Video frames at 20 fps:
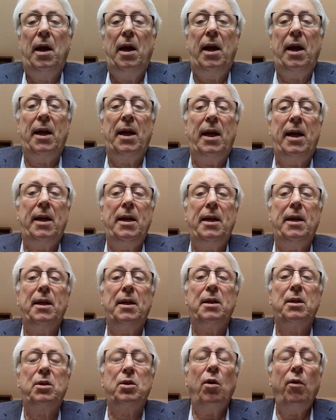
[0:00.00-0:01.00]
And
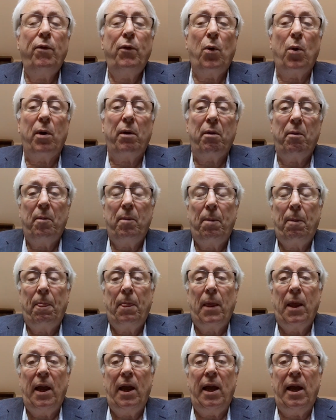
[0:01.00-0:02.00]
so forth.
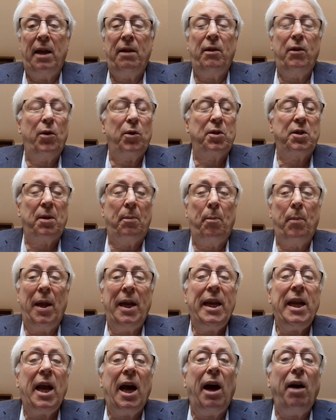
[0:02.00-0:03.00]
And there's so
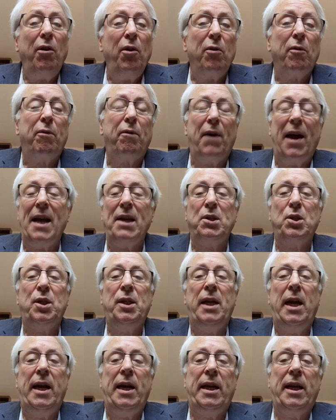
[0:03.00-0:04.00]
many other
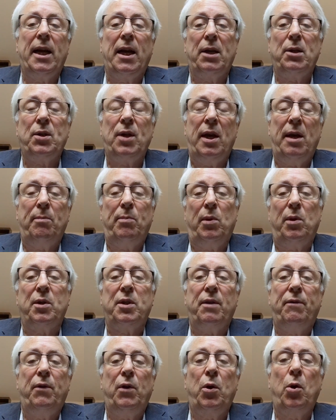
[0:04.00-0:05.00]
fascinating
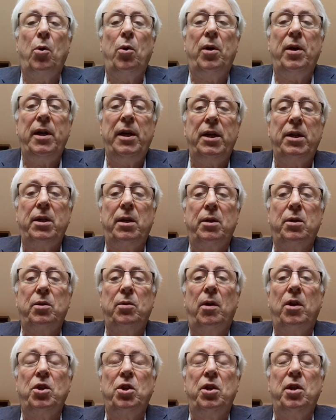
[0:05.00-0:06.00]
examples if you go to
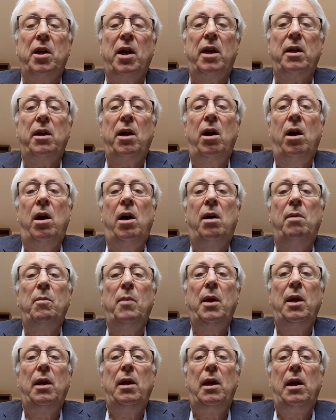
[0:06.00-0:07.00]
nicheconstruction.com.
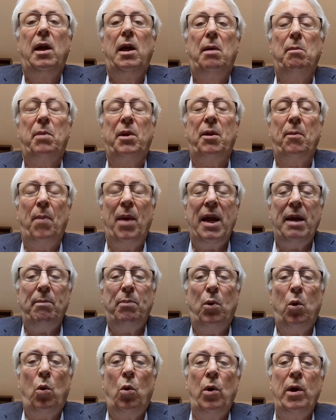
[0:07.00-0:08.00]
But the main
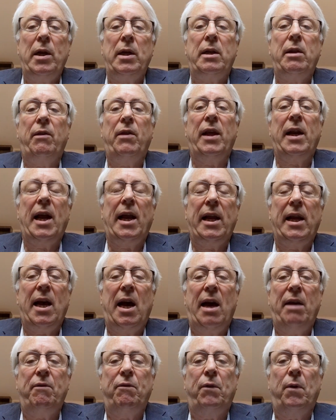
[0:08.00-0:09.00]
point that I
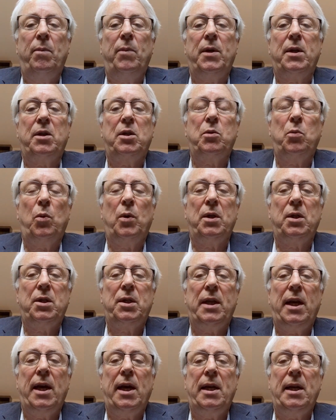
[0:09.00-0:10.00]
got from this was
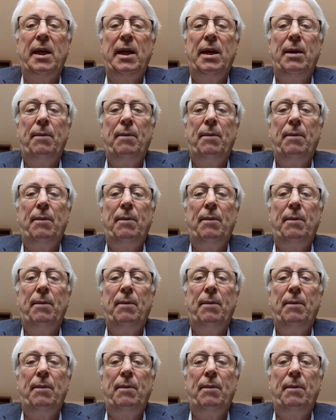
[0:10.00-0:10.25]
that